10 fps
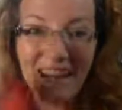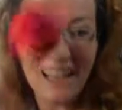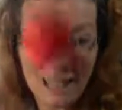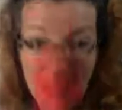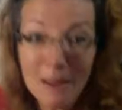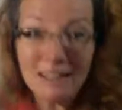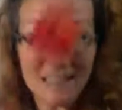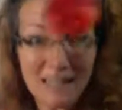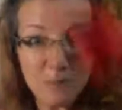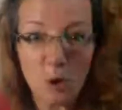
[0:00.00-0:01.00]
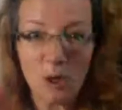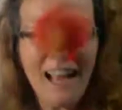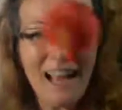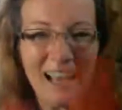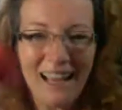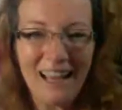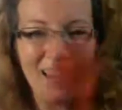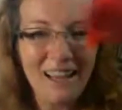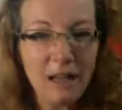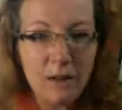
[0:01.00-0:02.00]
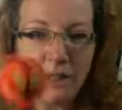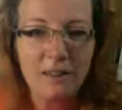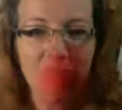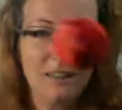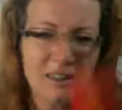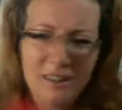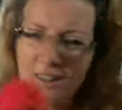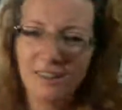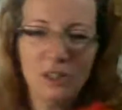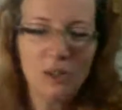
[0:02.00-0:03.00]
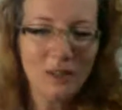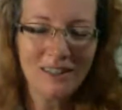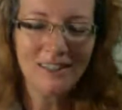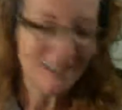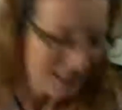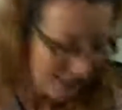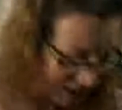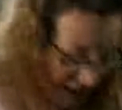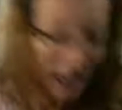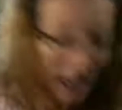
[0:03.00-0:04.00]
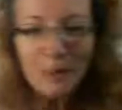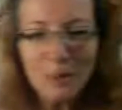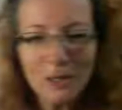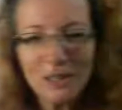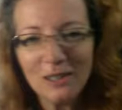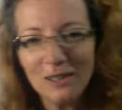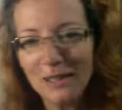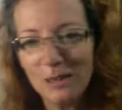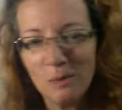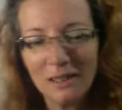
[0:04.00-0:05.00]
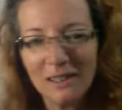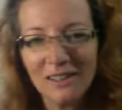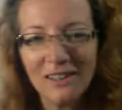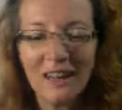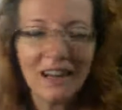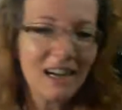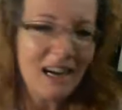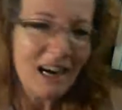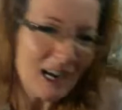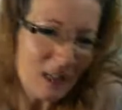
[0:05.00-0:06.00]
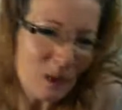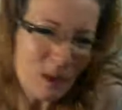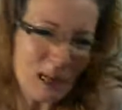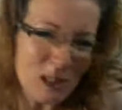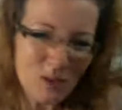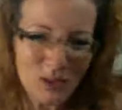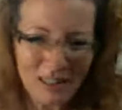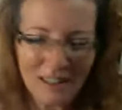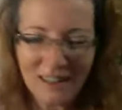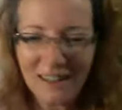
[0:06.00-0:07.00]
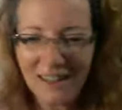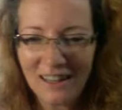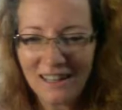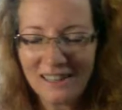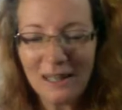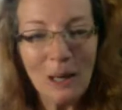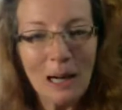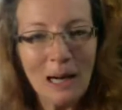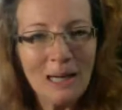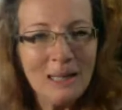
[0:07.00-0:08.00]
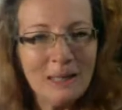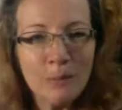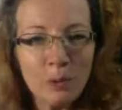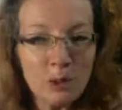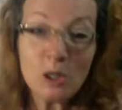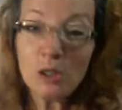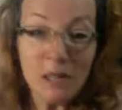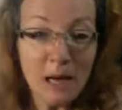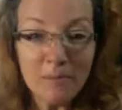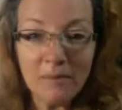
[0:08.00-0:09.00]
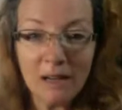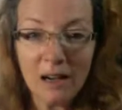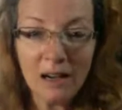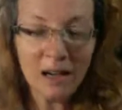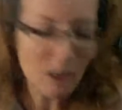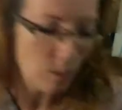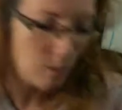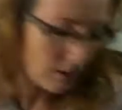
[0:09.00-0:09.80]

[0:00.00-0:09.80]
Come on, stay some more. Kidding. You know what? I appreciate you guys being here. I don't ask for anything, and I appreciate your time. I hope you